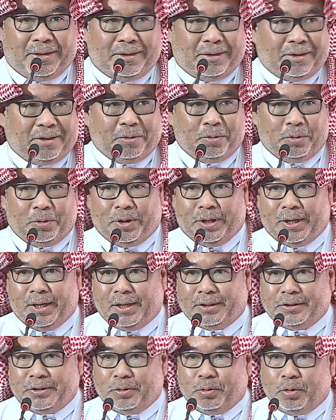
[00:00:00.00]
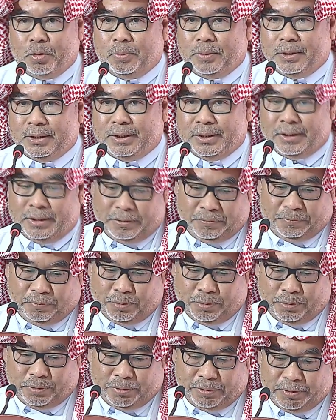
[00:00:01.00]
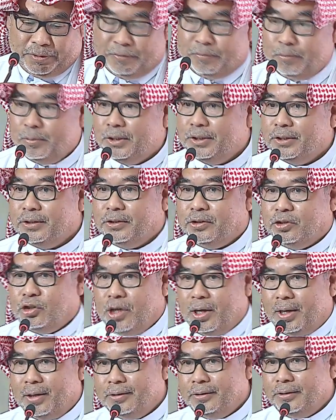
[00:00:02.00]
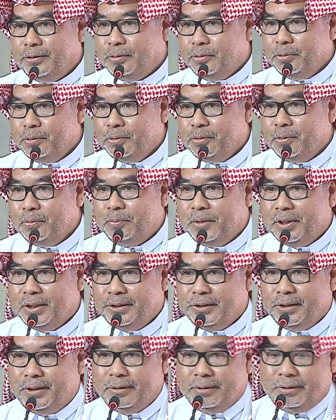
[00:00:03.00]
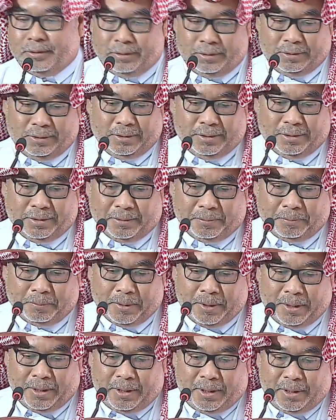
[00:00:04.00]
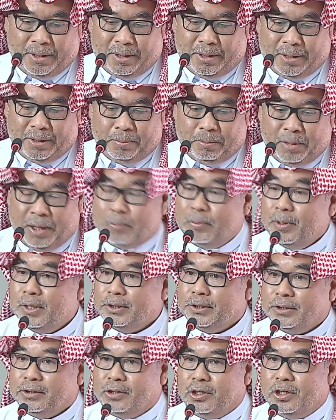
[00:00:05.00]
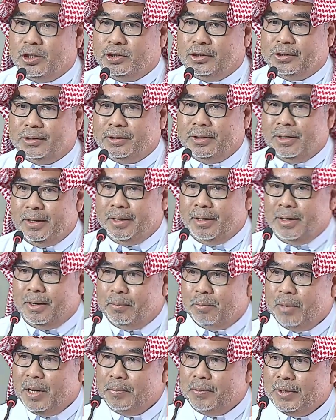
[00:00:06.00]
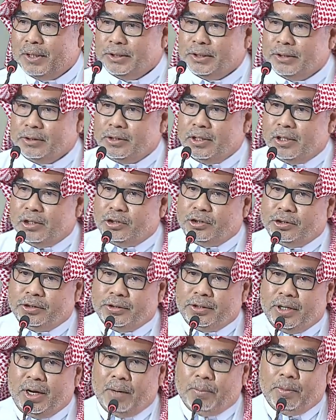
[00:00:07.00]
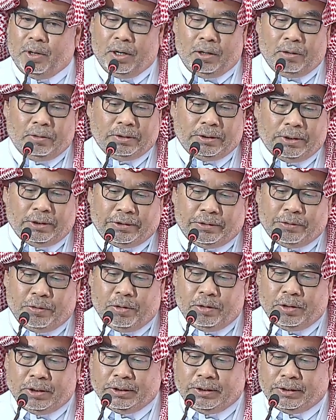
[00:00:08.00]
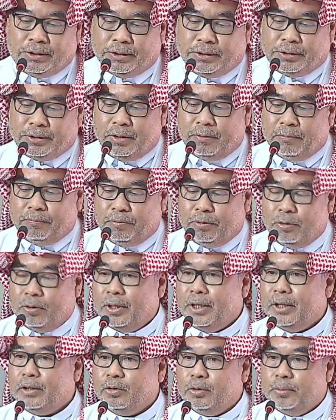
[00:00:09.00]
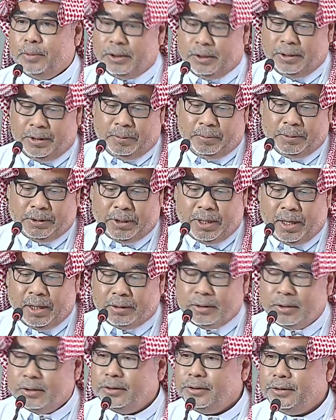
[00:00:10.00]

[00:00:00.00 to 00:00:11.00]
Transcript: organizing committee for giving me this chance to present my presentation. My presentation about the scoring system for atopic dermatitis